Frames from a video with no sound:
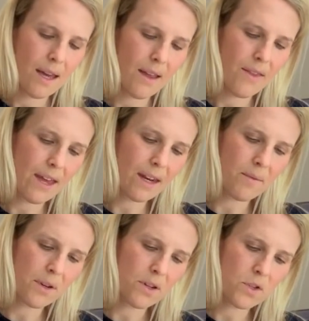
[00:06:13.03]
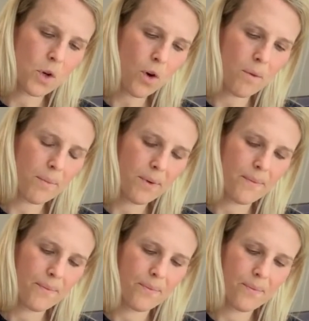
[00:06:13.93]
And then I'm going to top
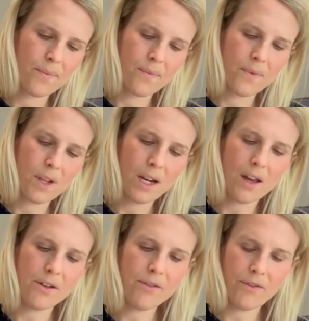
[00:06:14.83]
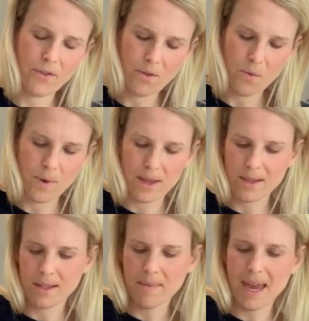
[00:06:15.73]
the loaf with
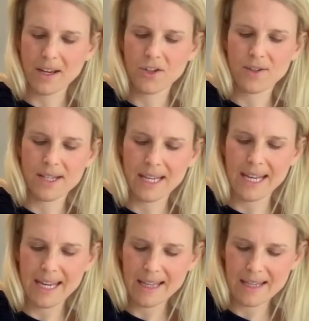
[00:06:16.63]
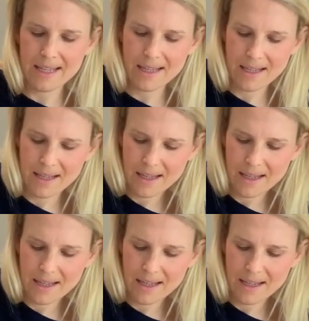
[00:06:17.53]
some extra seeds.